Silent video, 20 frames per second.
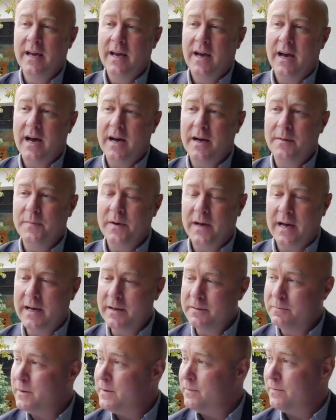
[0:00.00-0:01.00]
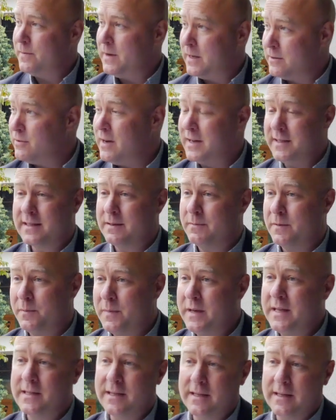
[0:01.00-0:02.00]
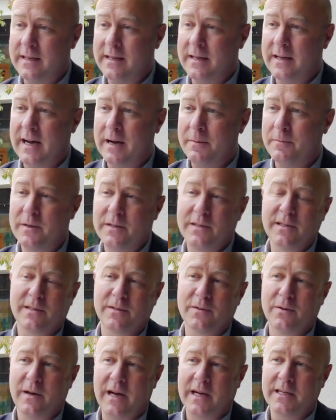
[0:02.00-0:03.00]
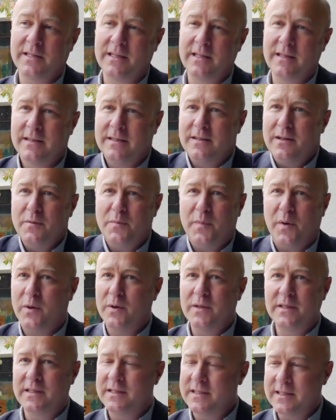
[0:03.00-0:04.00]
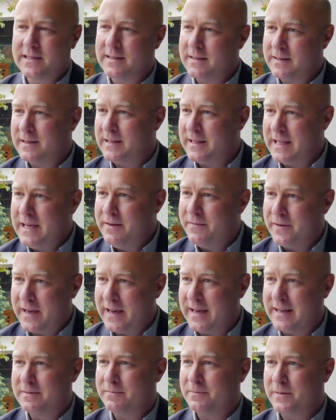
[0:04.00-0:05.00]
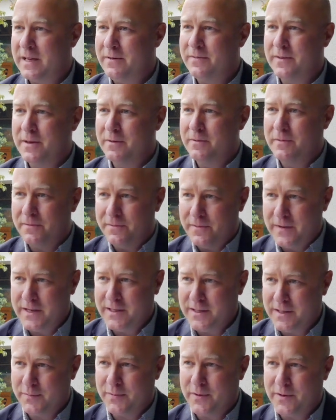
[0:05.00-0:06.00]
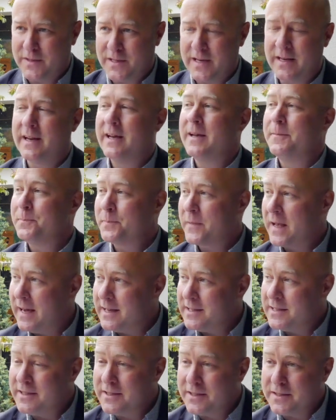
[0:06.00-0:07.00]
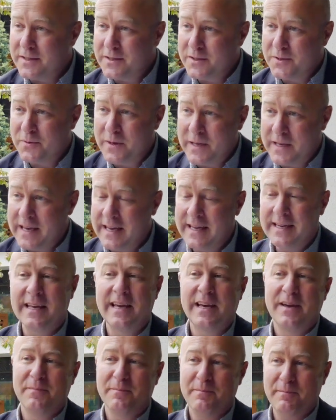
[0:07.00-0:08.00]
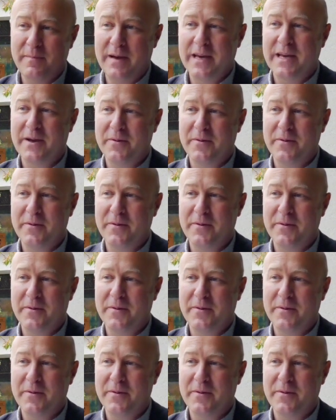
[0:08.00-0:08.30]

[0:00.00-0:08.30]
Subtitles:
and we've addressed them immediately, and we just thought actually there's no point in just leaving it, even though we've finished the project, actually just tweak it and make it